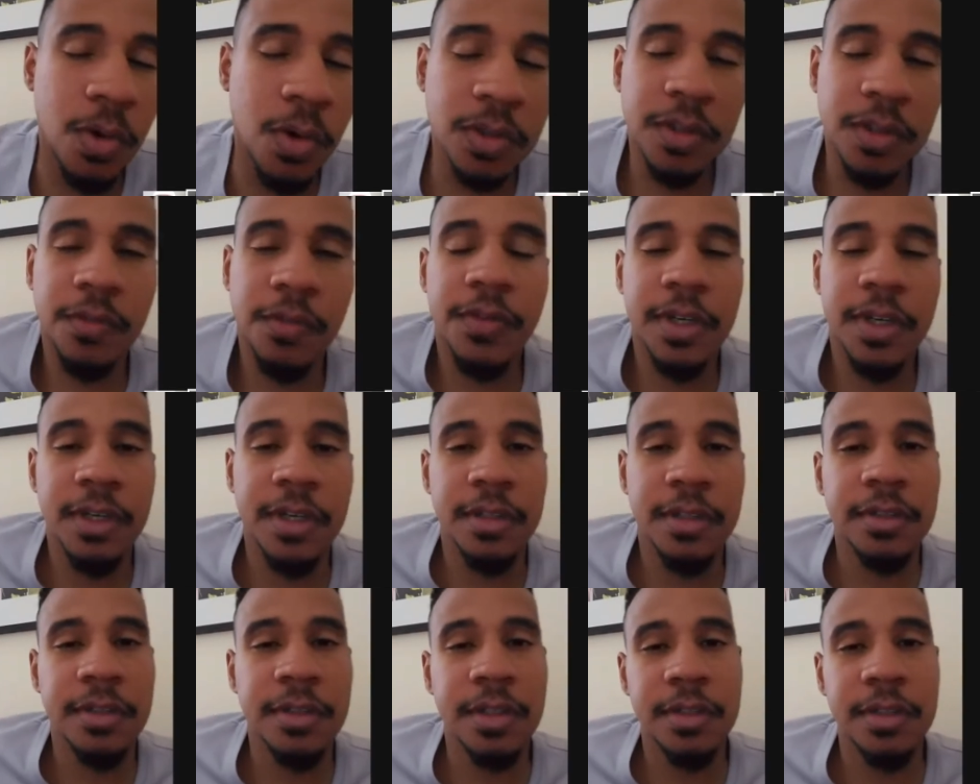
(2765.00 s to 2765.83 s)
of
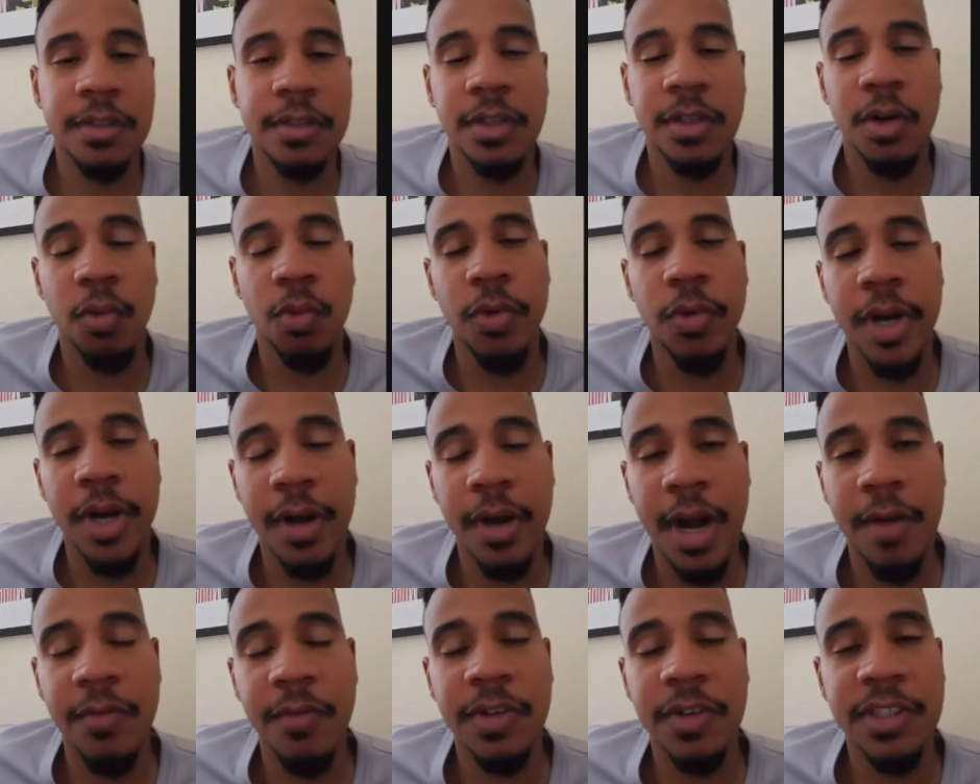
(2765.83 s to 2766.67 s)
his career
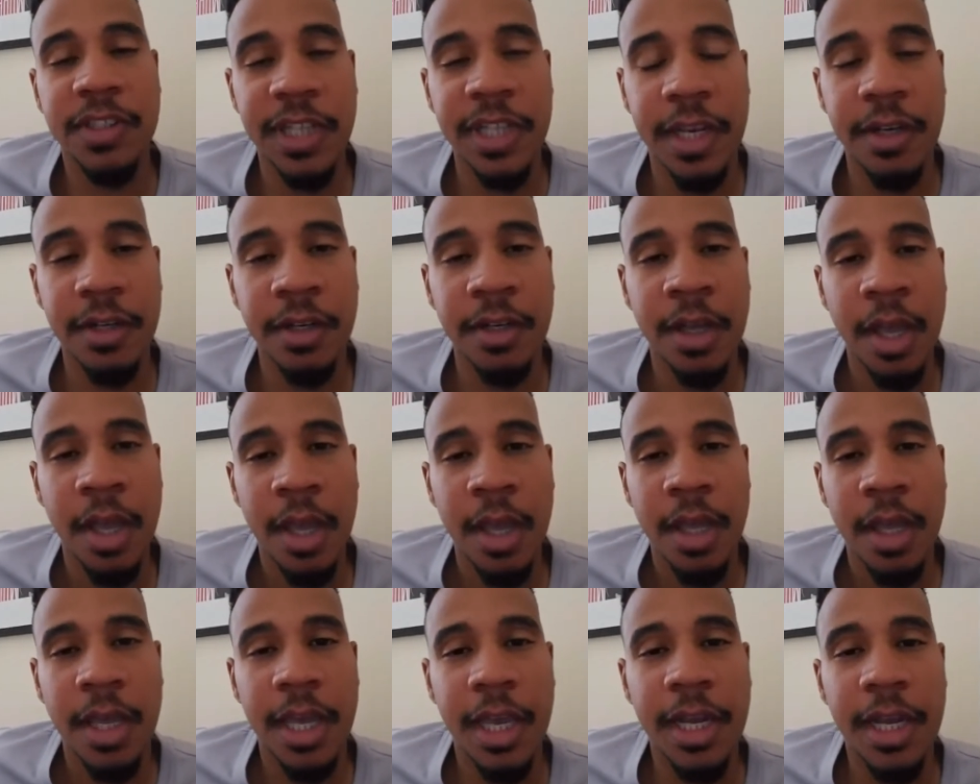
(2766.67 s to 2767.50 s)
at Virginia,
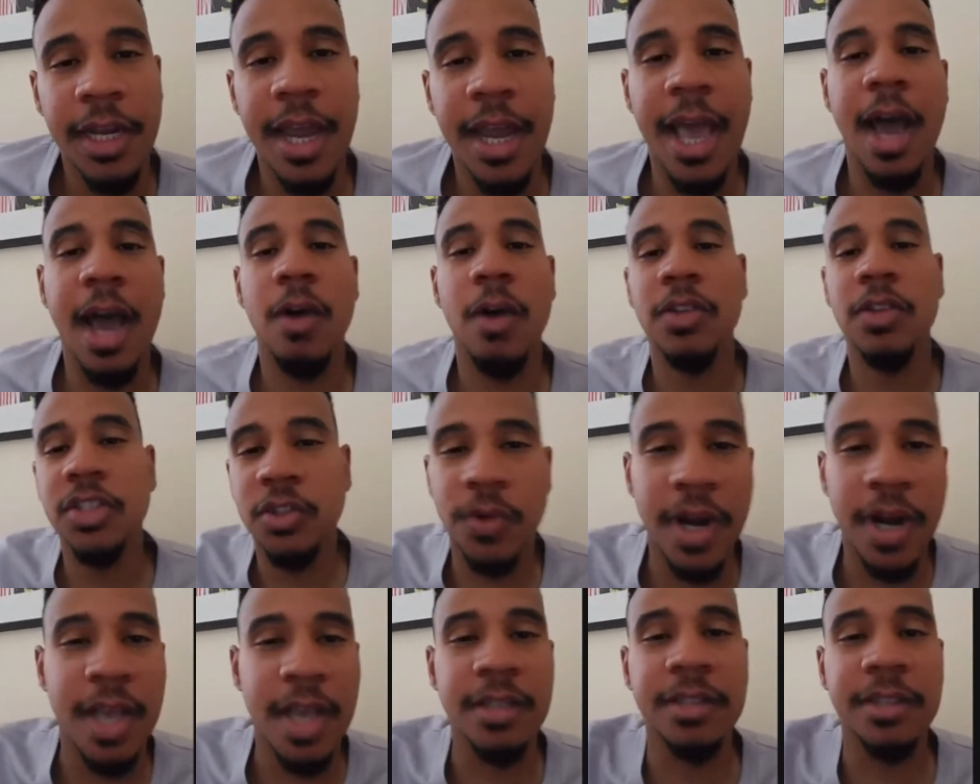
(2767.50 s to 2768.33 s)
and now it's
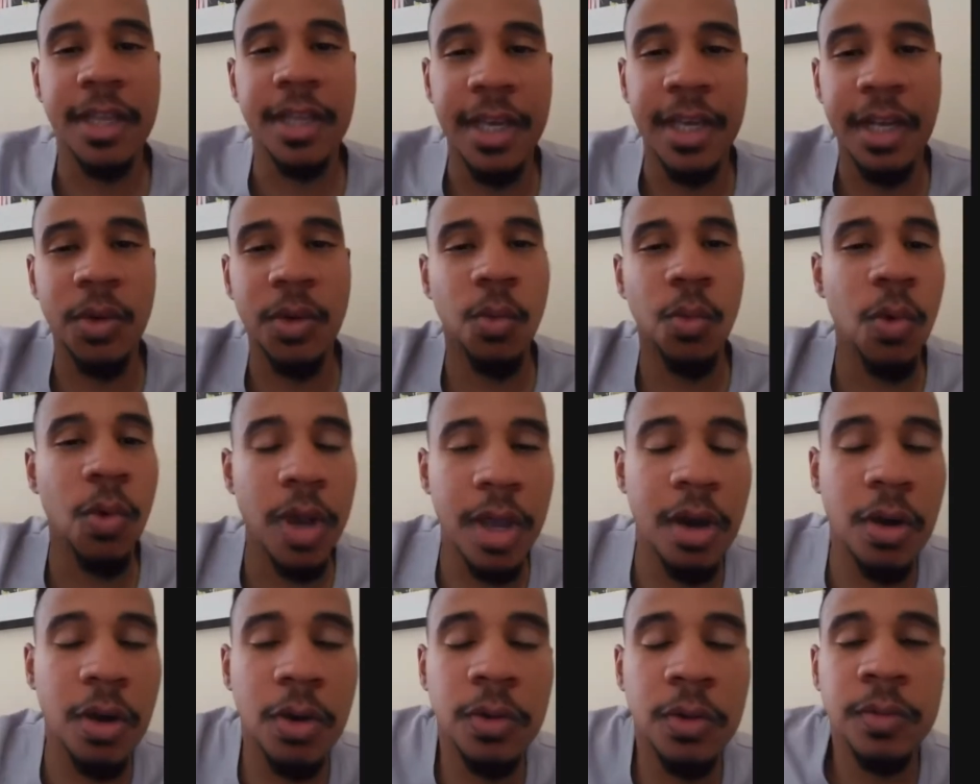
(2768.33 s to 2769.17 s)
translating
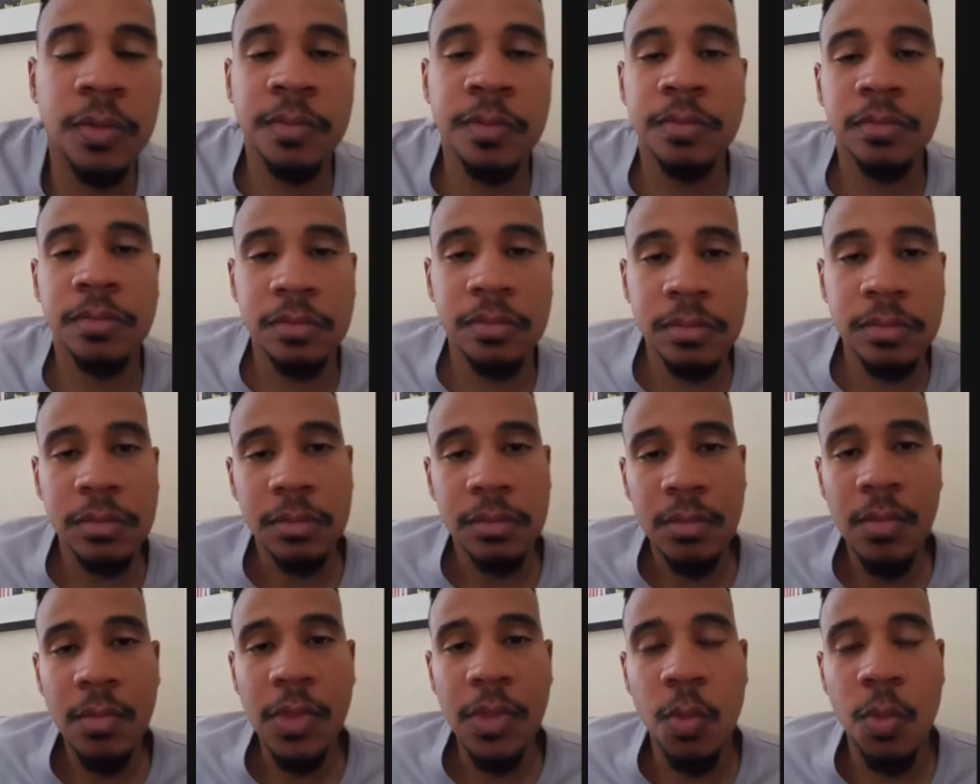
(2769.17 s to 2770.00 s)
well
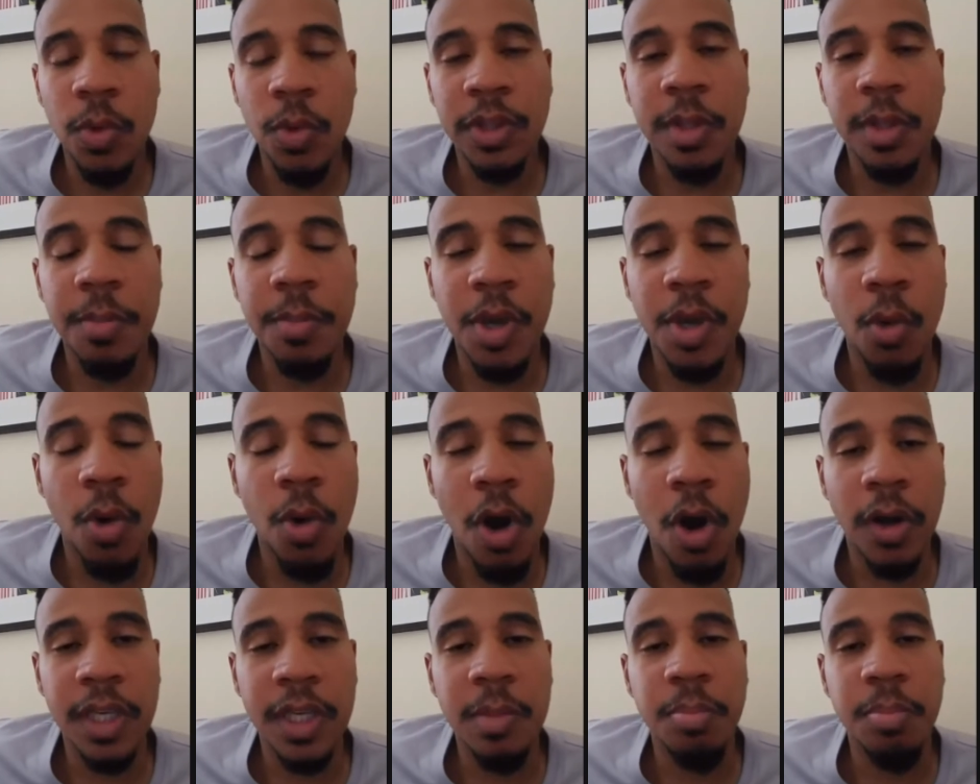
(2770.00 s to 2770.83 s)
with the
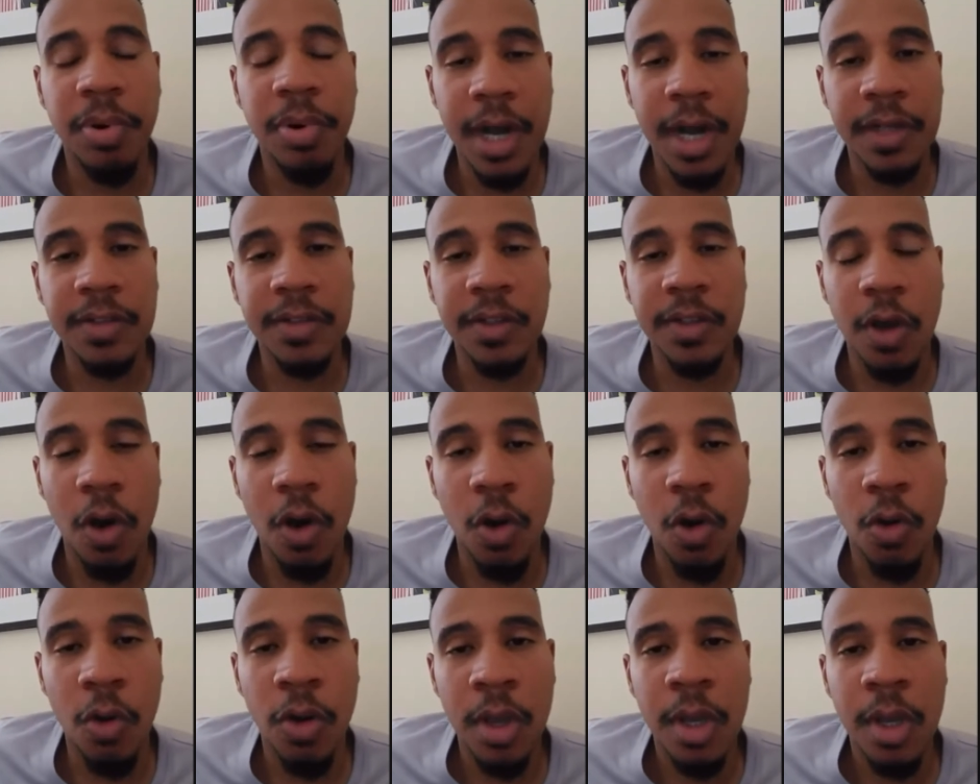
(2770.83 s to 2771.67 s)
Milwaukee Bucks.
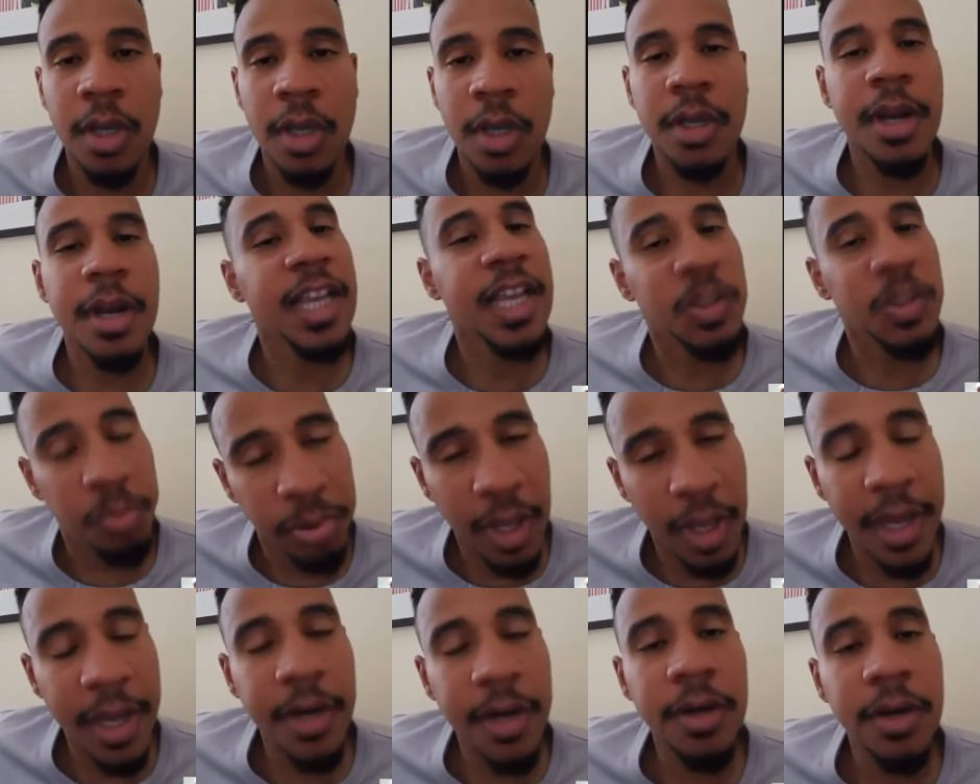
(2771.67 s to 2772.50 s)
So, nice
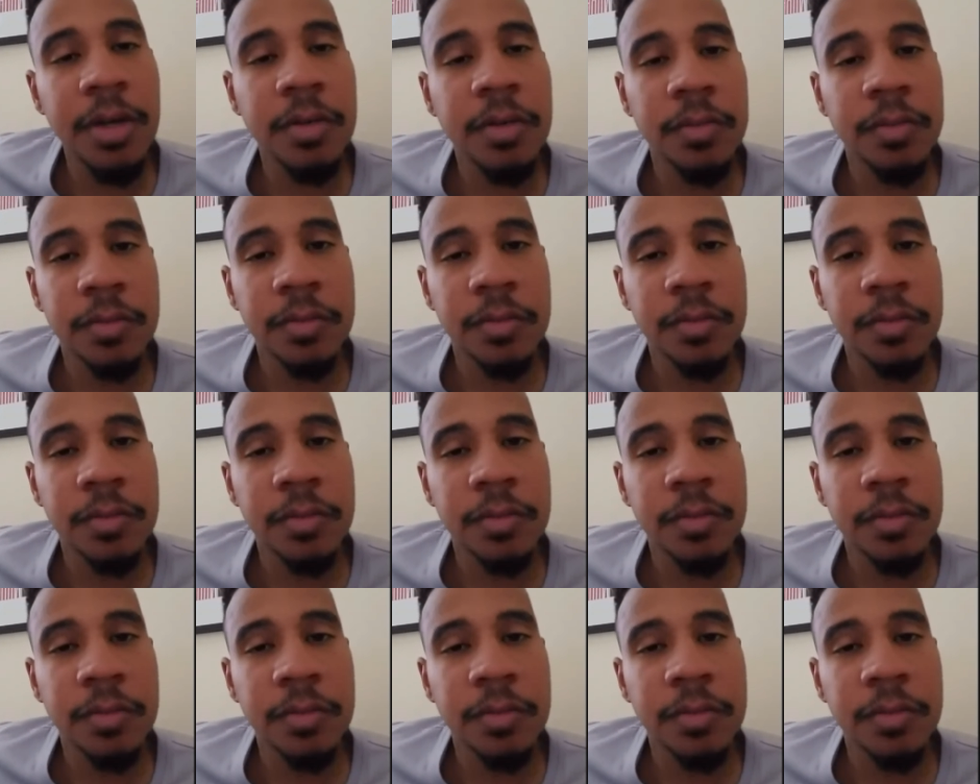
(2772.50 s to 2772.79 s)
player.